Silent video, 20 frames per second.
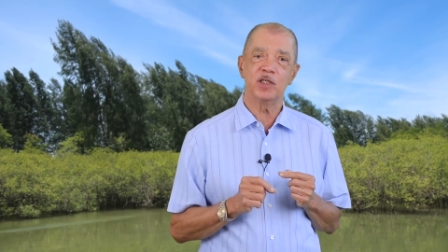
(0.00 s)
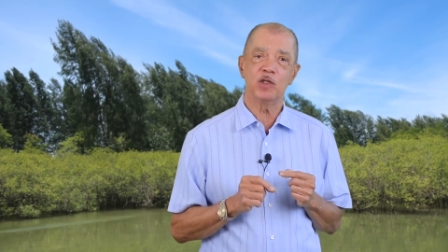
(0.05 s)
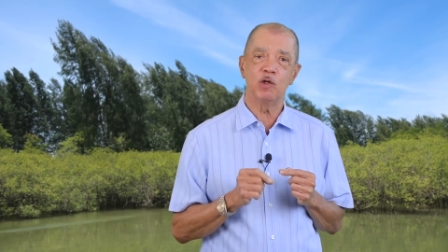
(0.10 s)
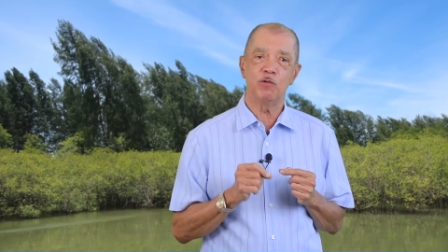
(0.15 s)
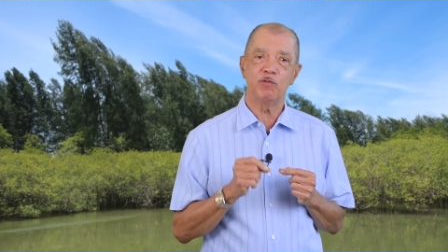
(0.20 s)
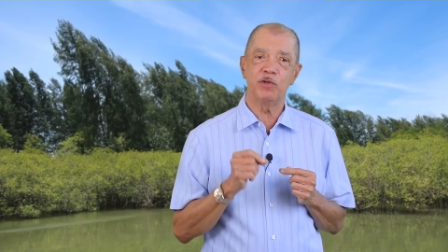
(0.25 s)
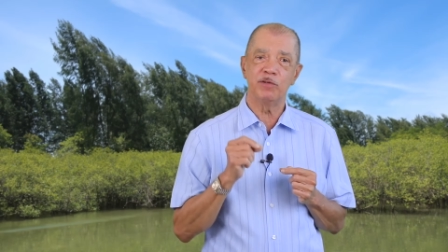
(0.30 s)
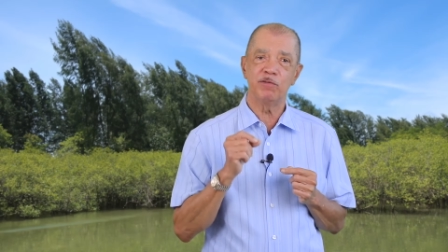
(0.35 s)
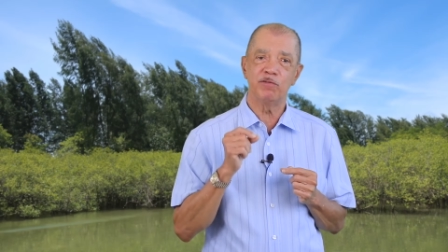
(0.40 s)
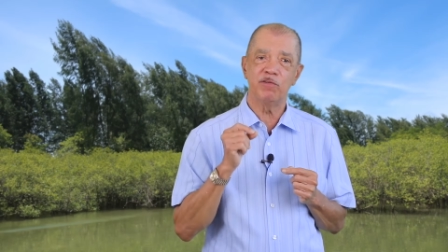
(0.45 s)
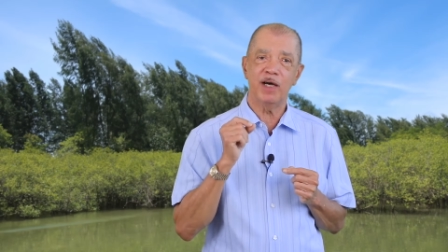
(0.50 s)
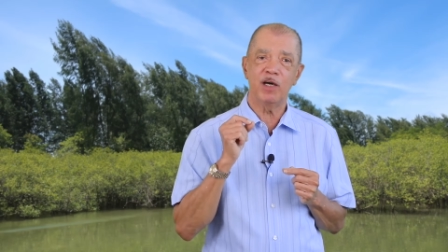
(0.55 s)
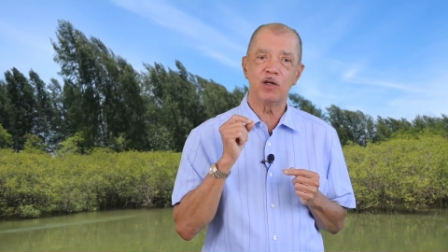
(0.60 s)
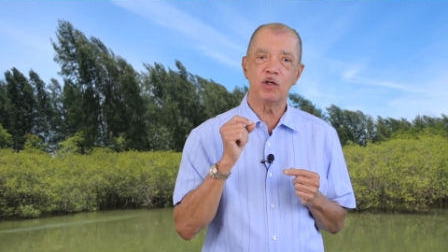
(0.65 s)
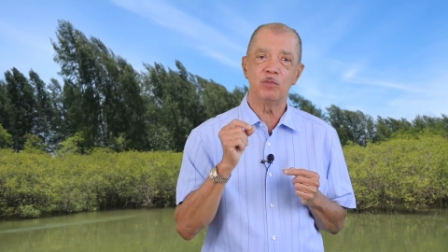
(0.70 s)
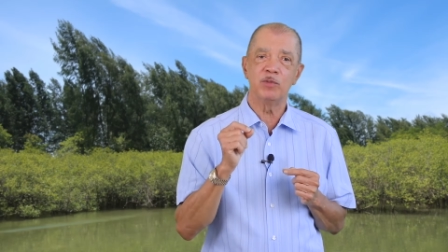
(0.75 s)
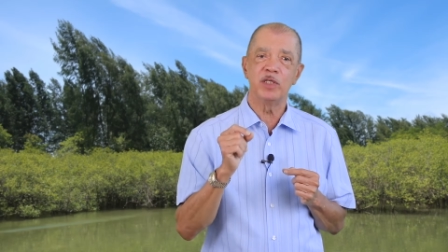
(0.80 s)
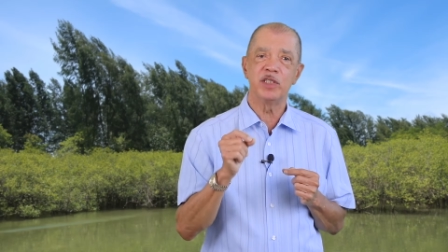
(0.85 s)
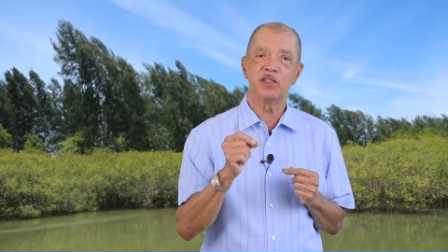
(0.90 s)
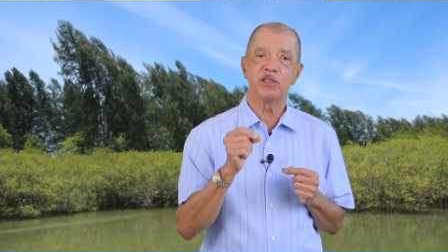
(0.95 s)
of
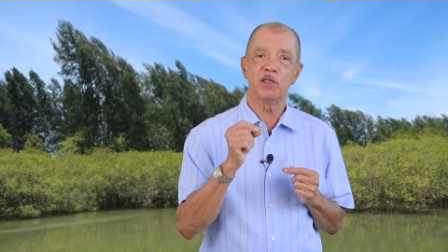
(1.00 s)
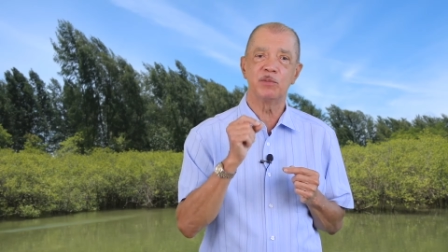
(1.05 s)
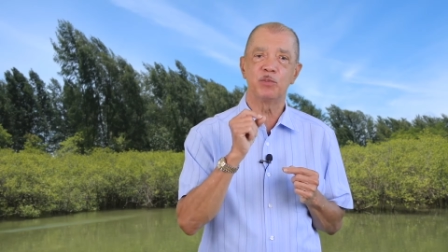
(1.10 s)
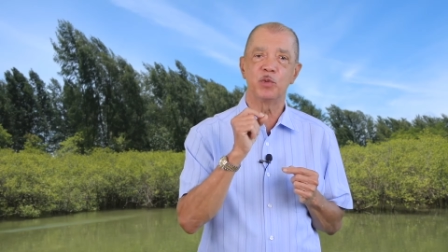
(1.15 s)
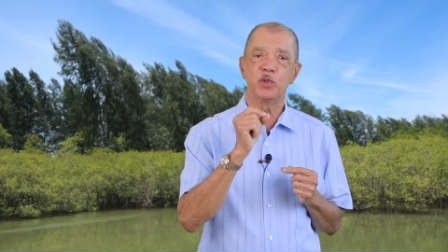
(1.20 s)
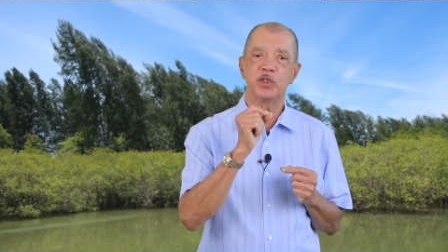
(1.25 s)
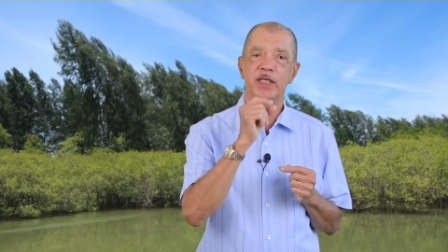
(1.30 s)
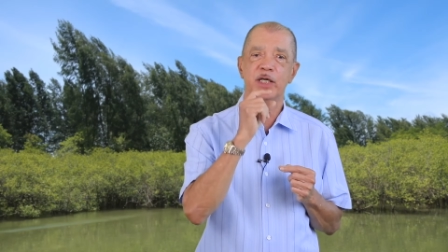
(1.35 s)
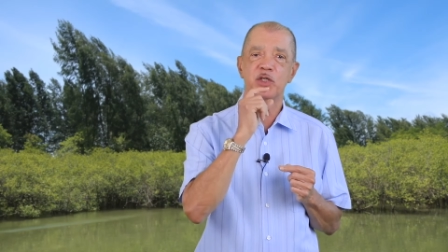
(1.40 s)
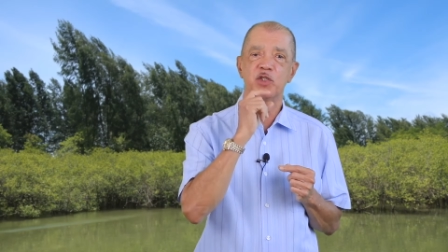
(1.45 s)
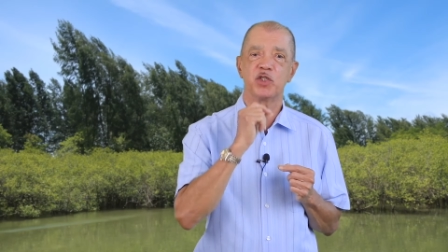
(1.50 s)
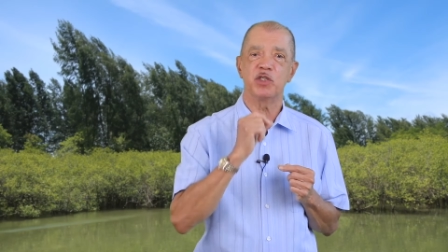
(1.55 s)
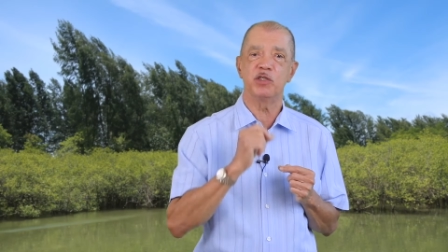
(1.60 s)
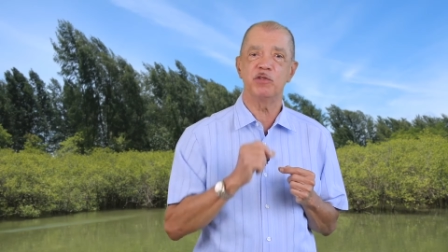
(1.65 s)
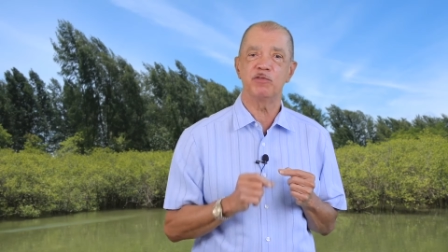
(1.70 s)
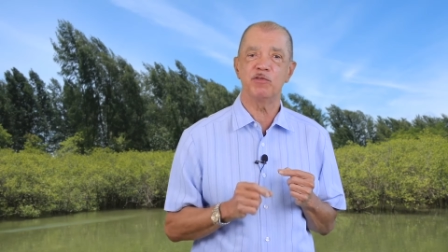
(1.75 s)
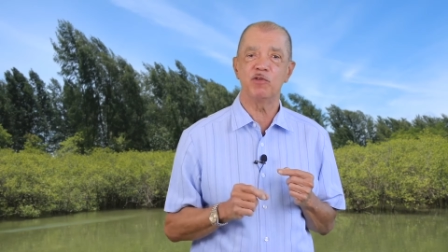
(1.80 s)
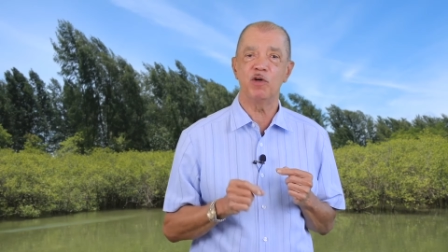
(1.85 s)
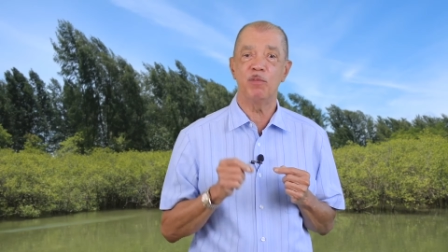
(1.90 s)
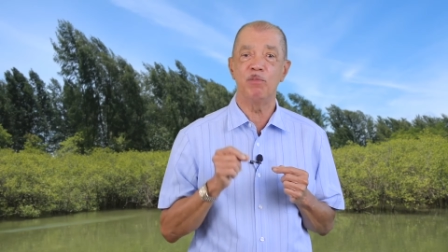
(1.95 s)
environmental
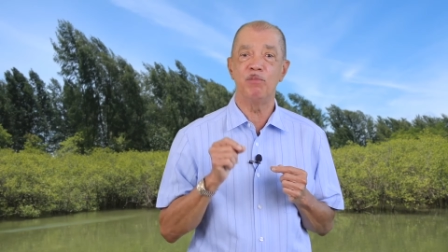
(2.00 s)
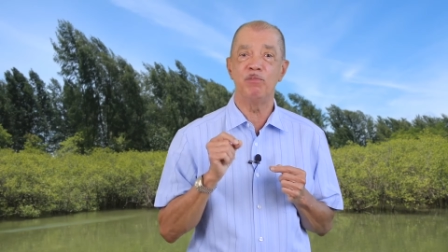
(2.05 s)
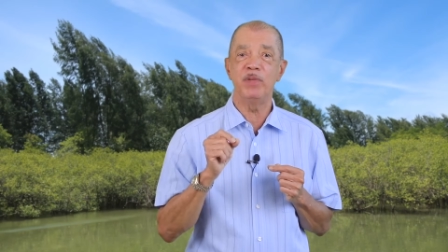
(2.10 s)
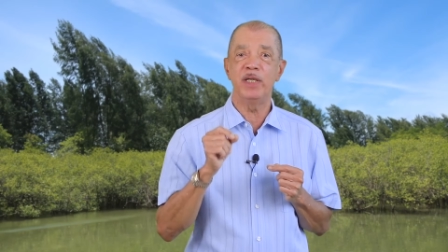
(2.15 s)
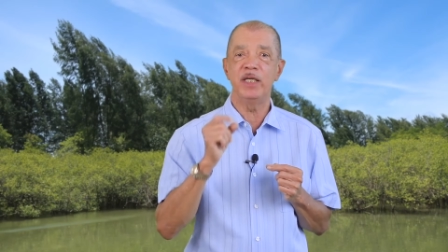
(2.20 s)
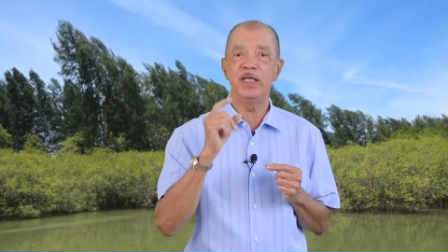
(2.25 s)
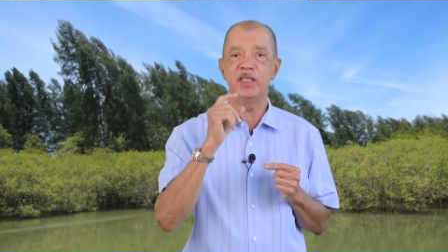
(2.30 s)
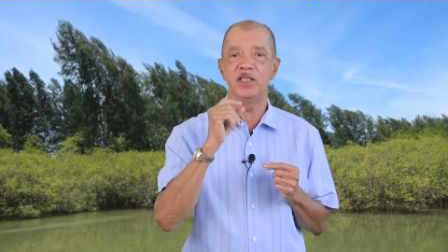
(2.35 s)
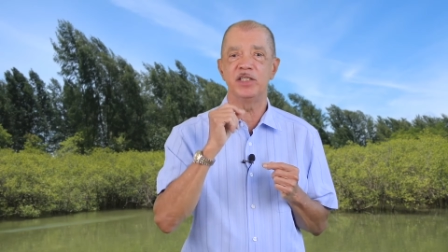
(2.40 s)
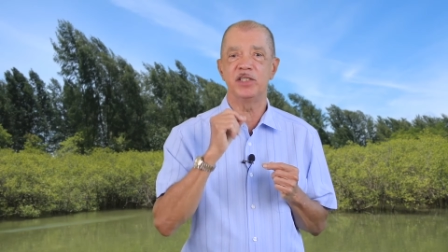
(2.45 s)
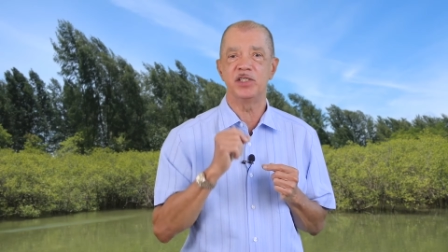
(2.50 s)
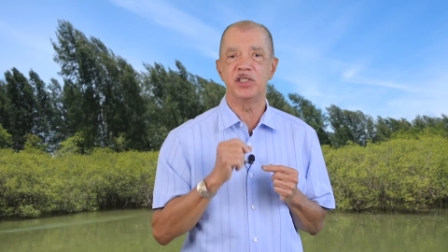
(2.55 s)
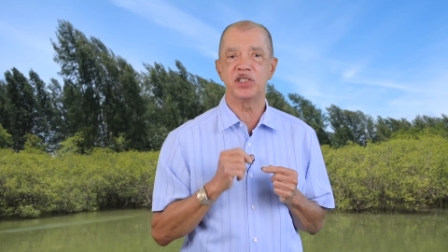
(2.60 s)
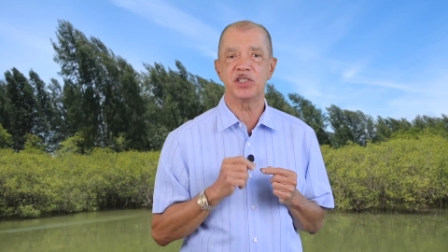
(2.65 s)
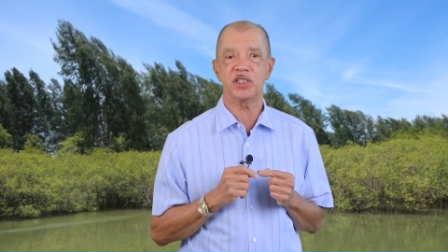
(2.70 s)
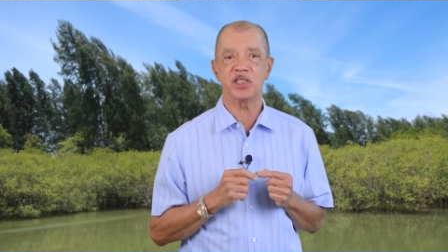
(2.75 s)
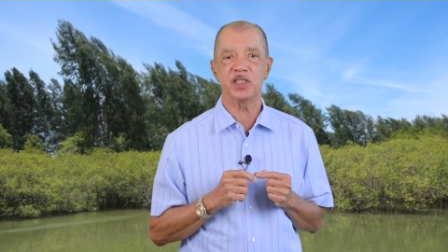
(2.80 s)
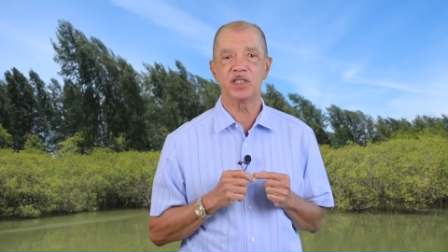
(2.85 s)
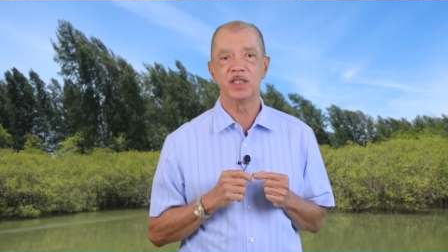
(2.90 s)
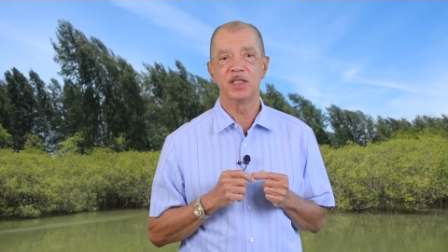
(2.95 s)
protection for many
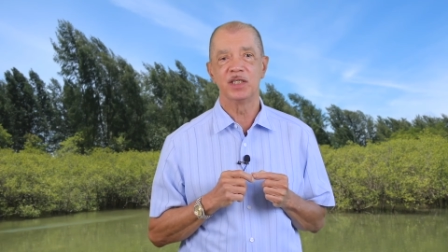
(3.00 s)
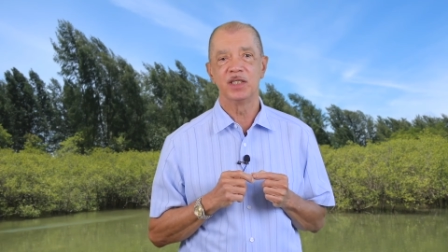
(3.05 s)
years.